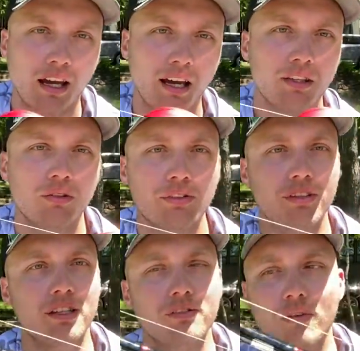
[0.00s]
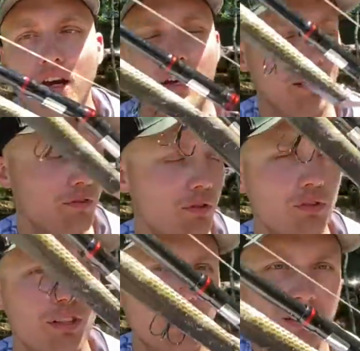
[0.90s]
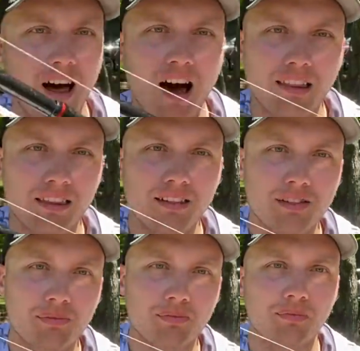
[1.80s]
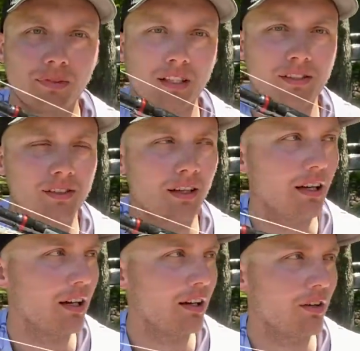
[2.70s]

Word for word: I use this rod, I've used it a lot this this uh,